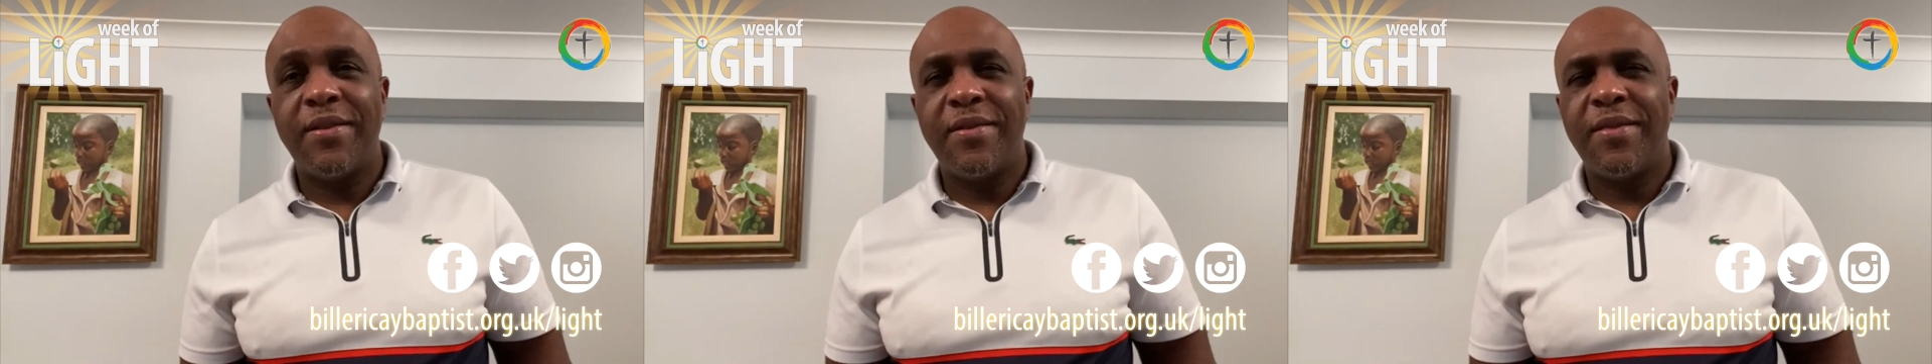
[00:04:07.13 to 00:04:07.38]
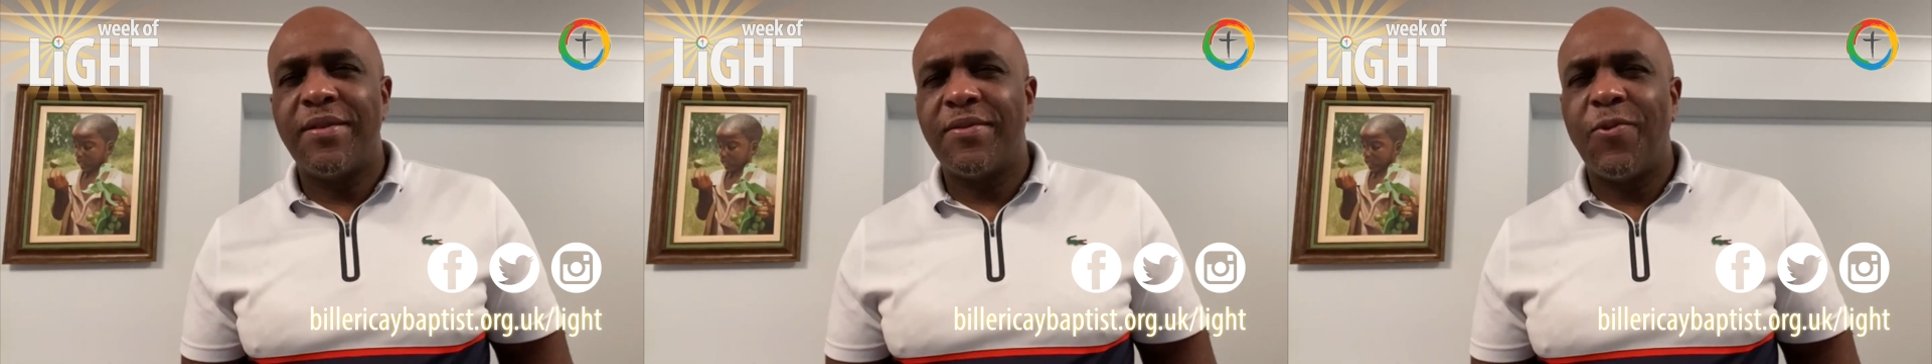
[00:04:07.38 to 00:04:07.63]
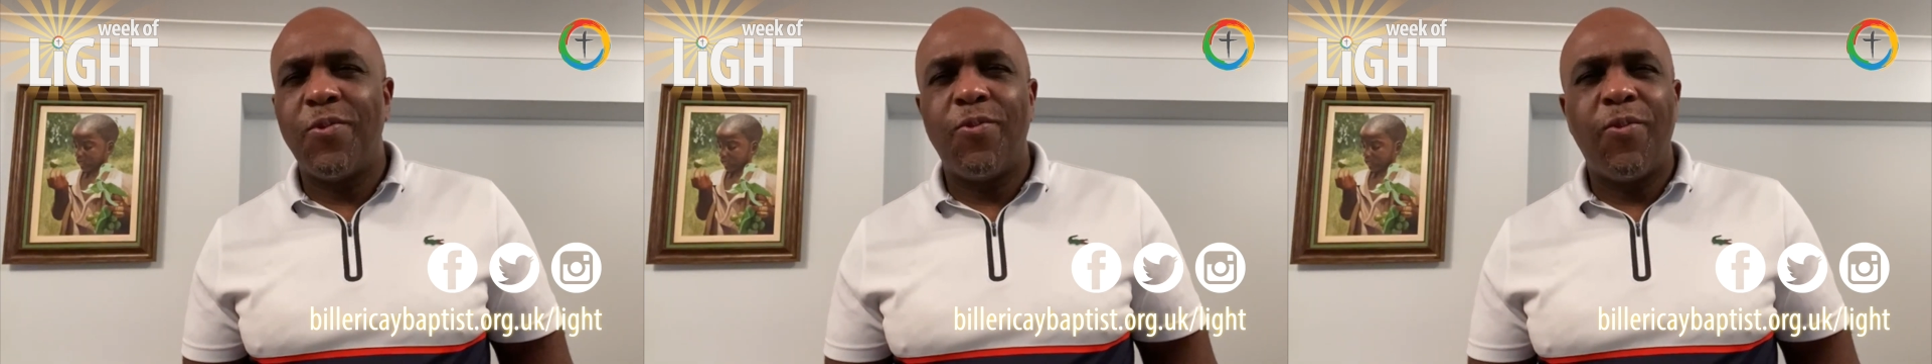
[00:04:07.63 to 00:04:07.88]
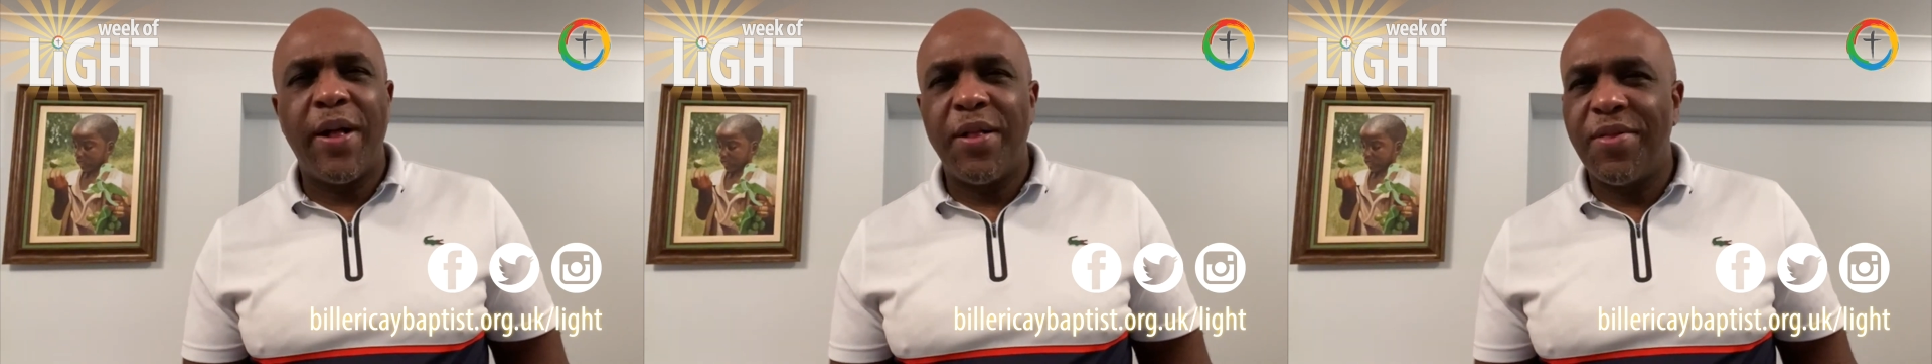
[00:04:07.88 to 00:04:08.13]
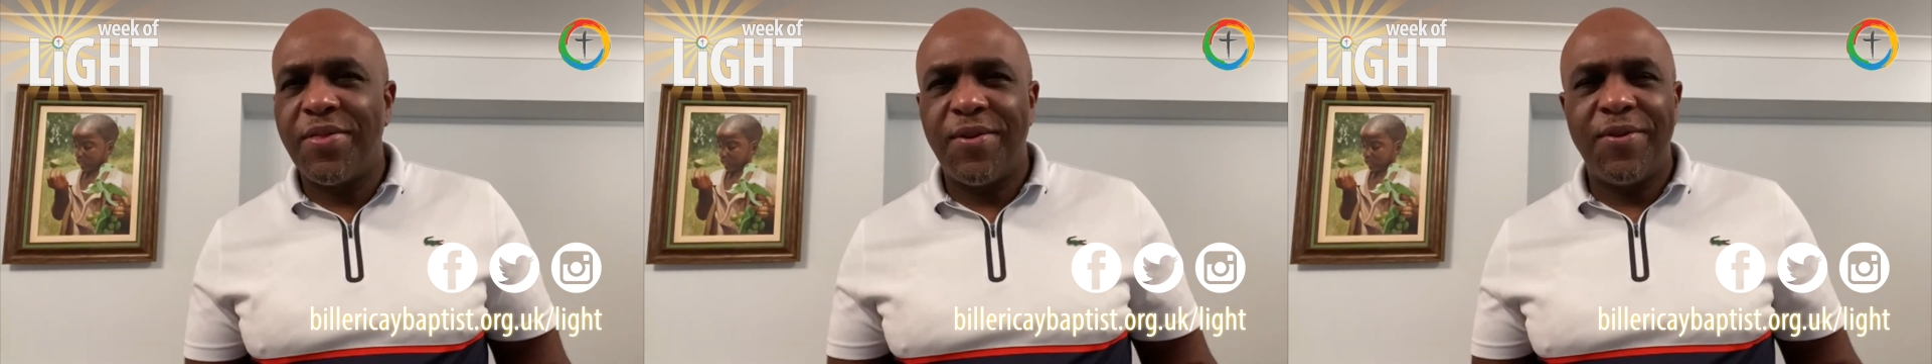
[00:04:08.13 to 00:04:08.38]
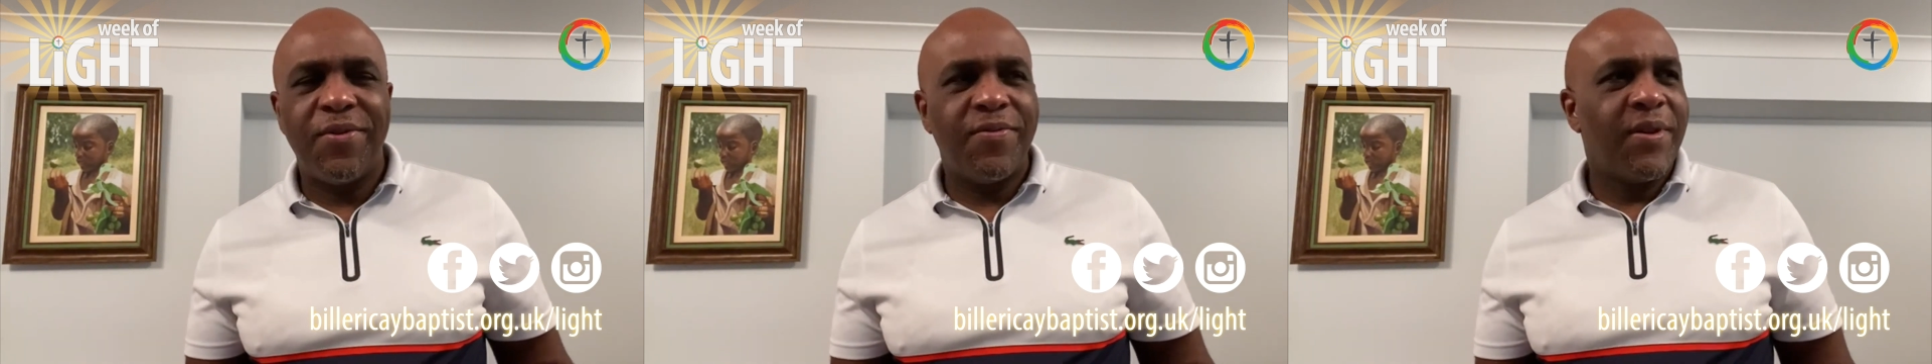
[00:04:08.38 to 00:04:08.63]
There's a wealth
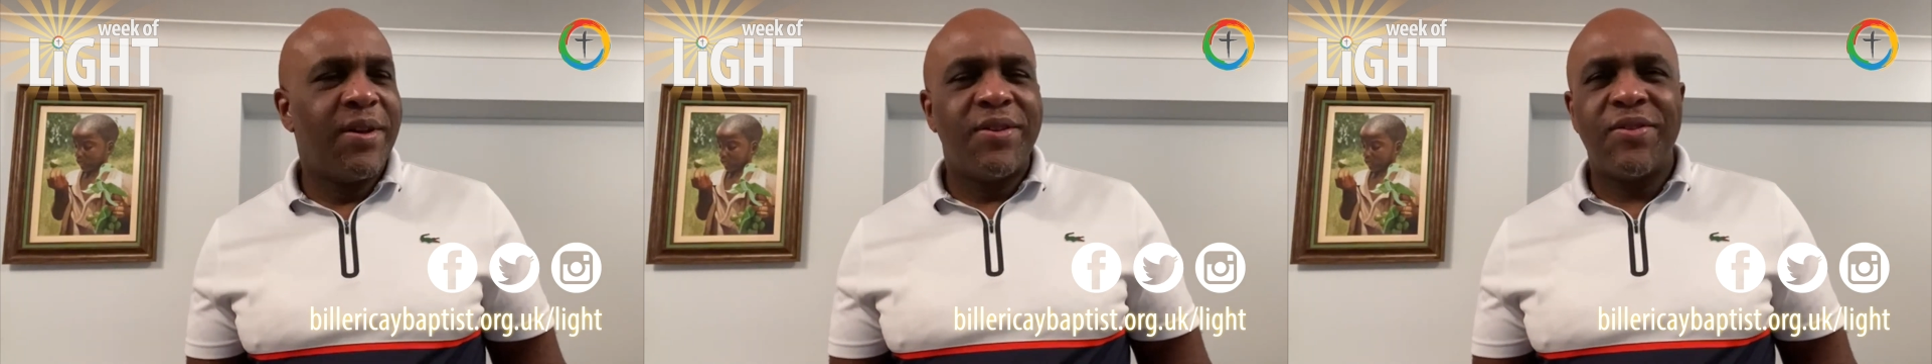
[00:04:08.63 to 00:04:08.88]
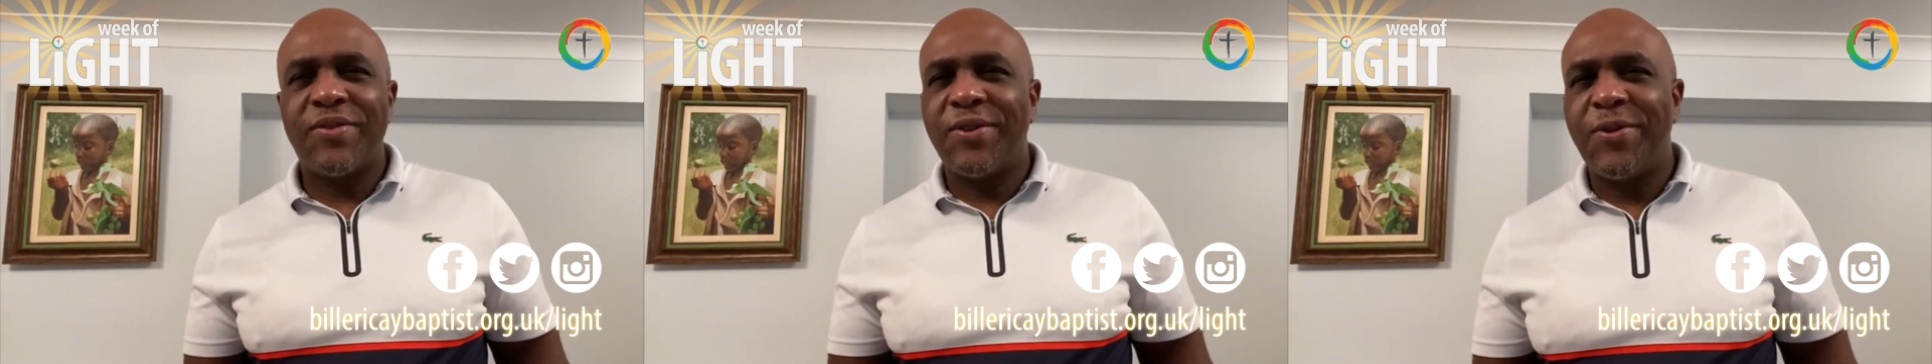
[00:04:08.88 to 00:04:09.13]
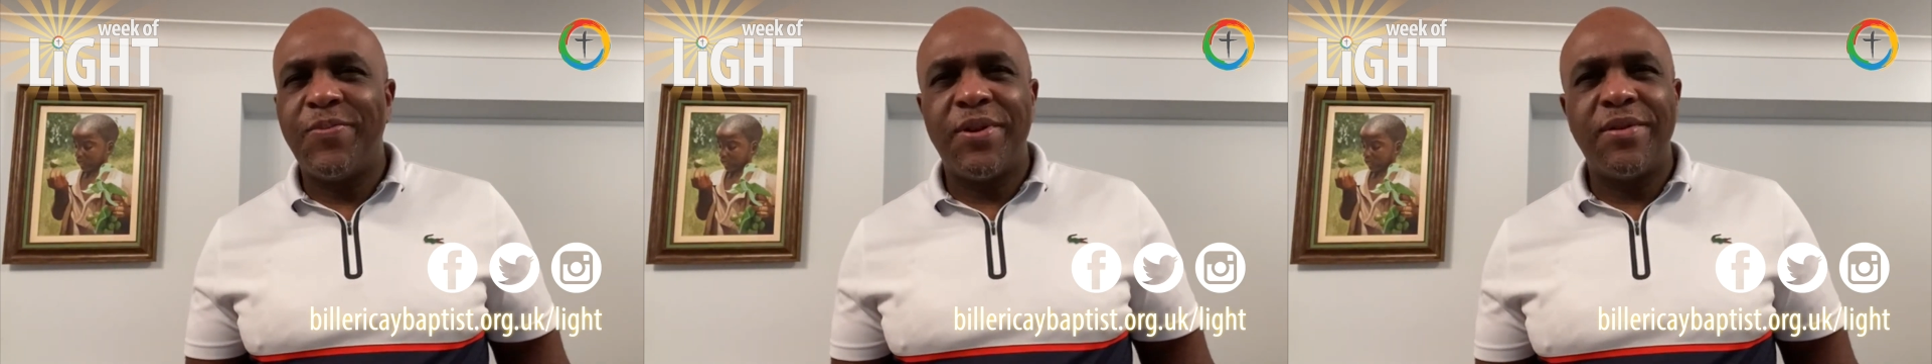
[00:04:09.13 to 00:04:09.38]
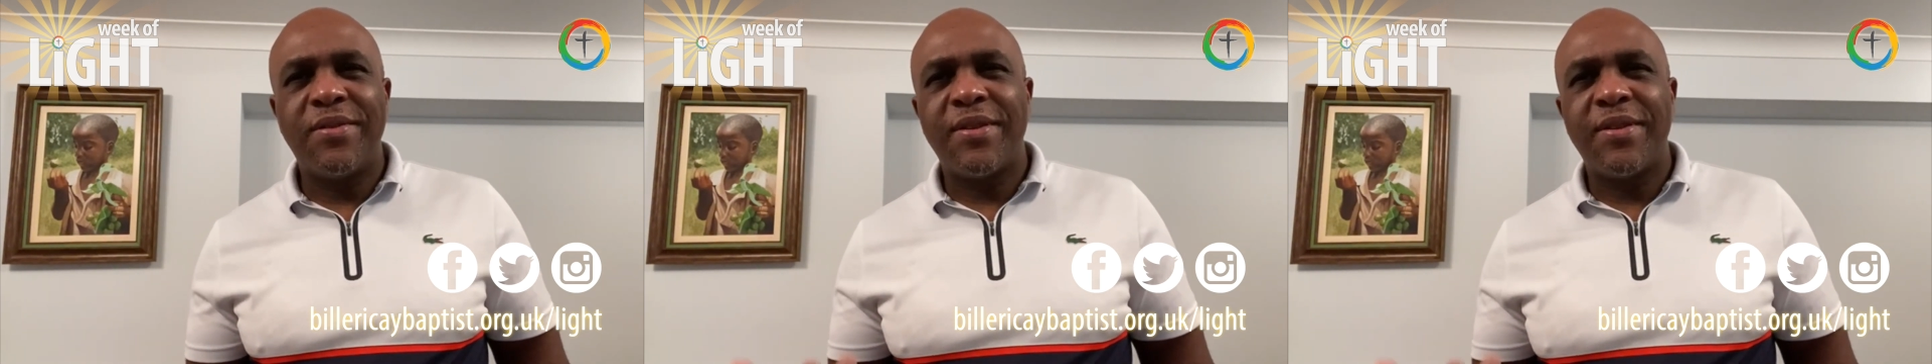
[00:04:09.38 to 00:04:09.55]
of sermons